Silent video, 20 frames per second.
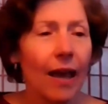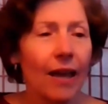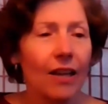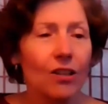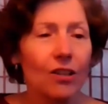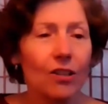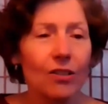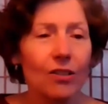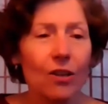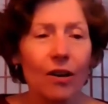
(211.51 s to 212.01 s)

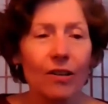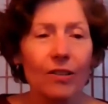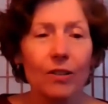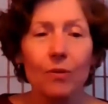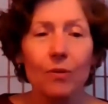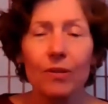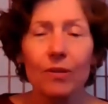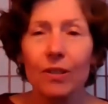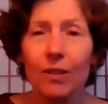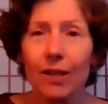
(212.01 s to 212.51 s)
She's
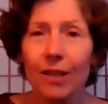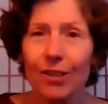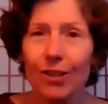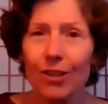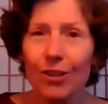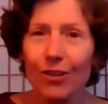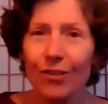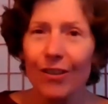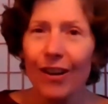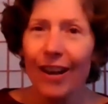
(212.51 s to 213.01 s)
also a
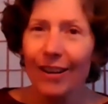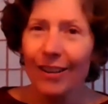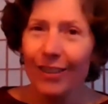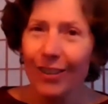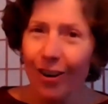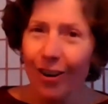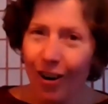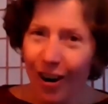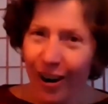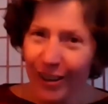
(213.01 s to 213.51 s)
teacher and an
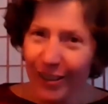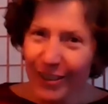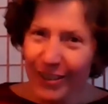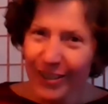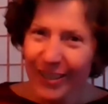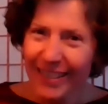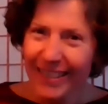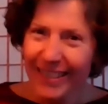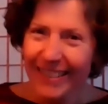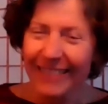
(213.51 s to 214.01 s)

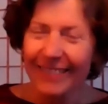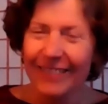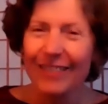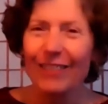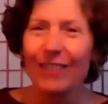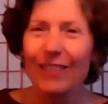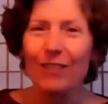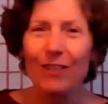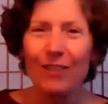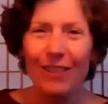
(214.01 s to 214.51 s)
artist,
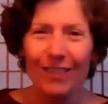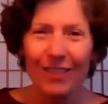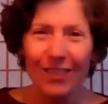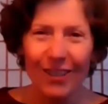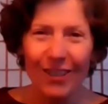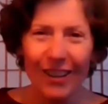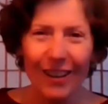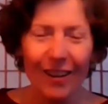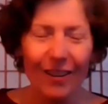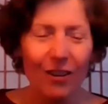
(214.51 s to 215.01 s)
so you can
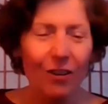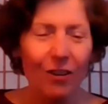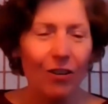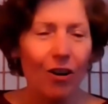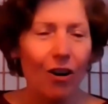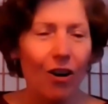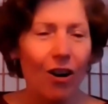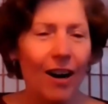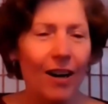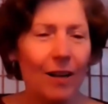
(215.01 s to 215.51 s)
check out her
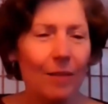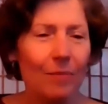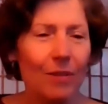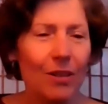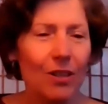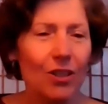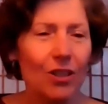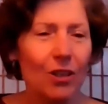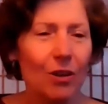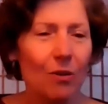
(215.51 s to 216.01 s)
art. I'm going
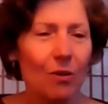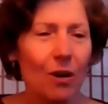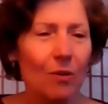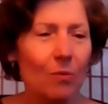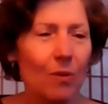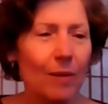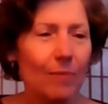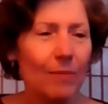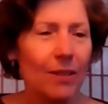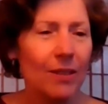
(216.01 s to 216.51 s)
to show her
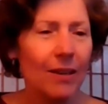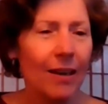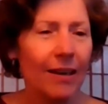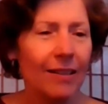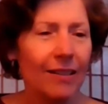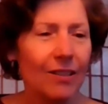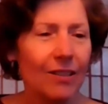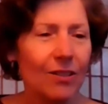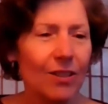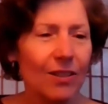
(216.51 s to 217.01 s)

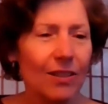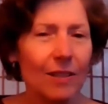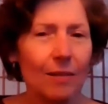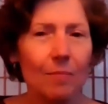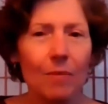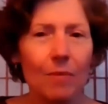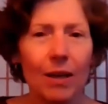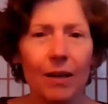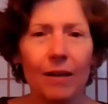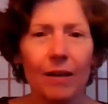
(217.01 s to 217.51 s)
website in just a
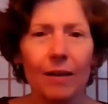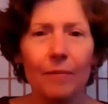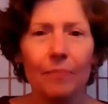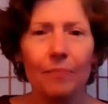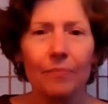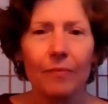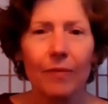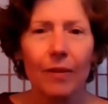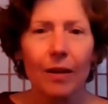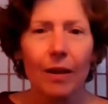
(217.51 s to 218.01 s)
minute.
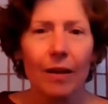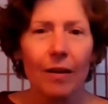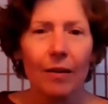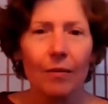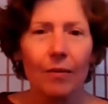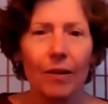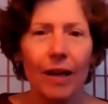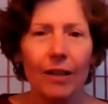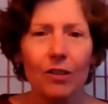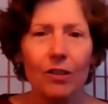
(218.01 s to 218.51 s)

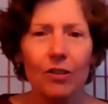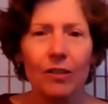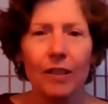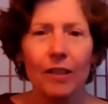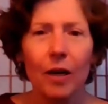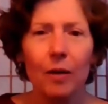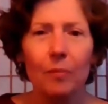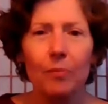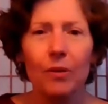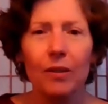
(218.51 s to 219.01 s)
Well, actually,
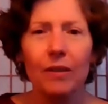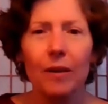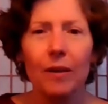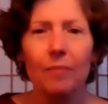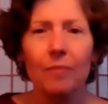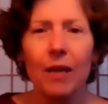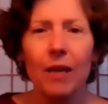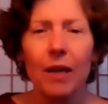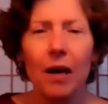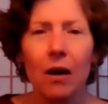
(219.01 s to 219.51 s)
I'll put it
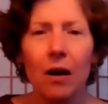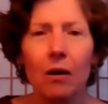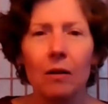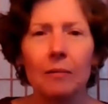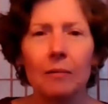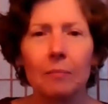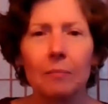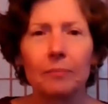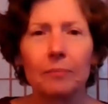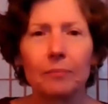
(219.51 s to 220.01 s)
up
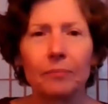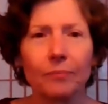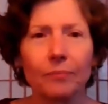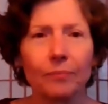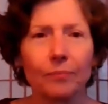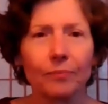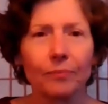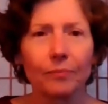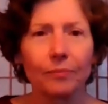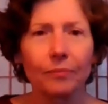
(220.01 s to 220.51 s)
now
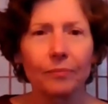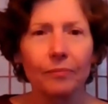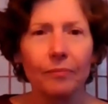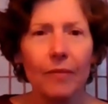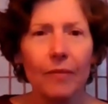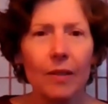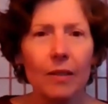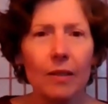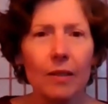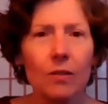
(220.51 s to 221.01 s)

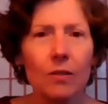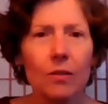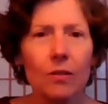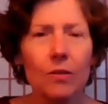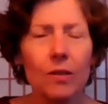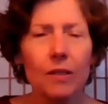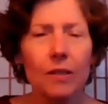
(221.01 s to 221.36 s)
so you